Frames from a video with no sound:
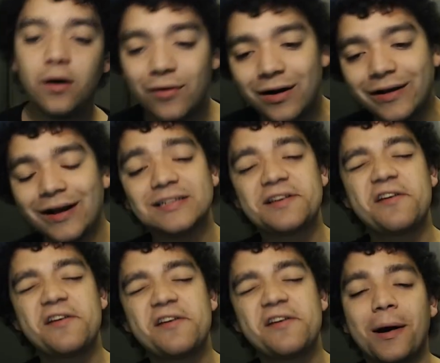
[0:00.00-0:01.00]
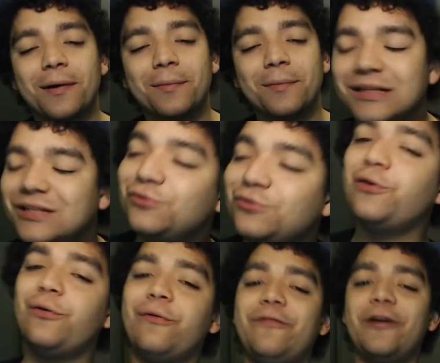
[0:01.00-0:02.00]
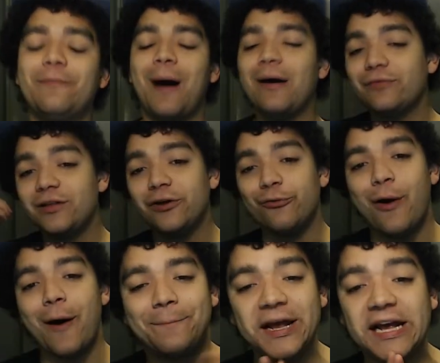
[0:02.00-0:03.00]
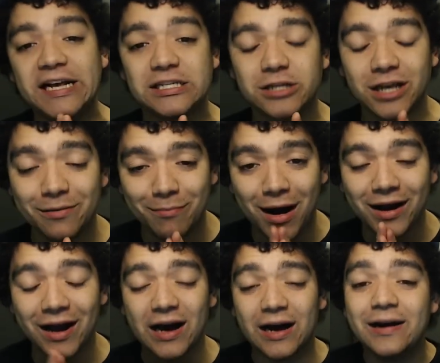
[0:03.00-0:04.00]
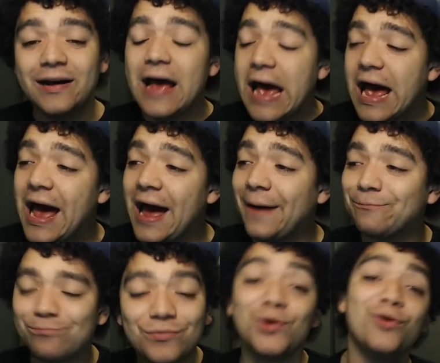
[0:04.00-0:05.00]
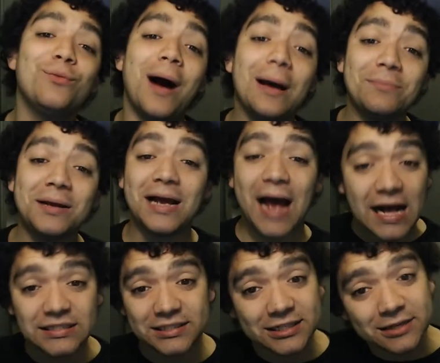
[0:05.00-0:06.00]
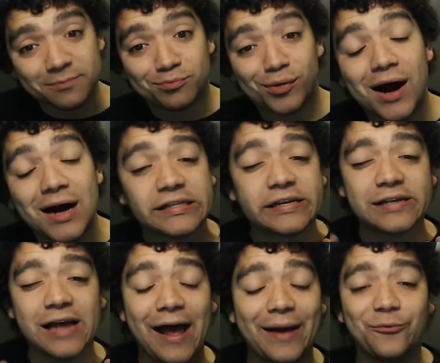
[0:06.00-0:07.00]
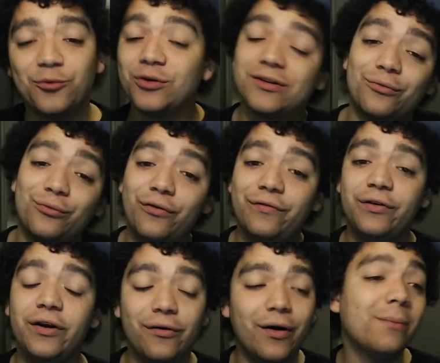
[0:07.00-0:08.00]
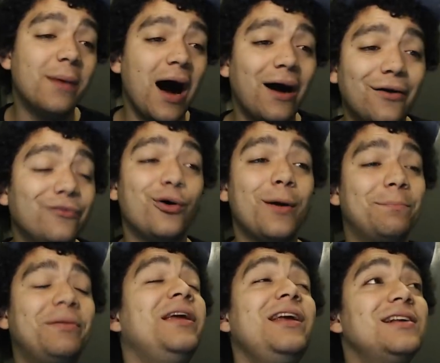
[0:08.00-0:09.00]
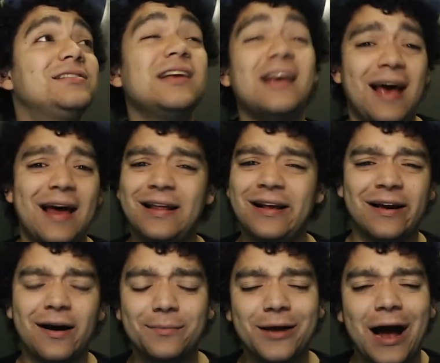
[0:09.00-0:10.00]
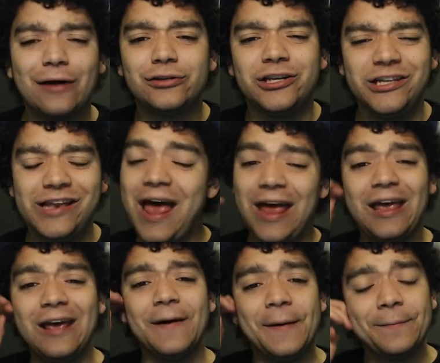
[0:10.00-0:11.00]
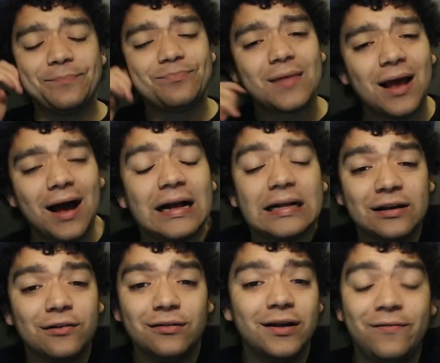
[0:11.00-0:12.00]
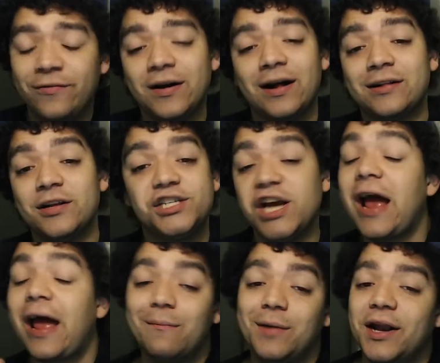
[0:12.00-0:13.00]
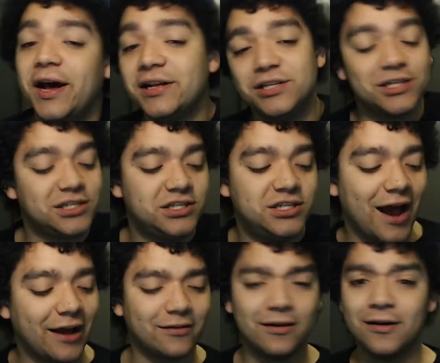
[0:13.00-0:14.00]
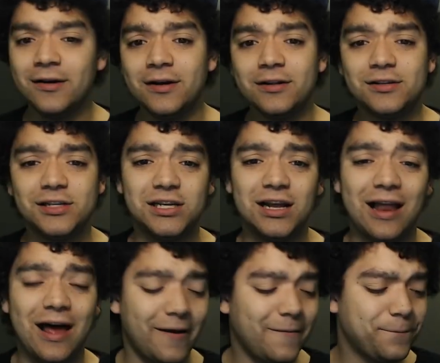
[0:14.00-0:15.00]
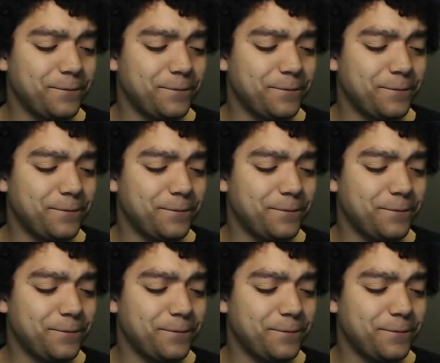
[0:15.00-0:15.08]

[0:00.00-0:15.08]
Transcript: right, guys and girls, welcome back to a new review about new One Piece manga. You might be as surprised as I am with the review about One Piece and it coming out today. I totally forgot to check it, but I just checked to see, like,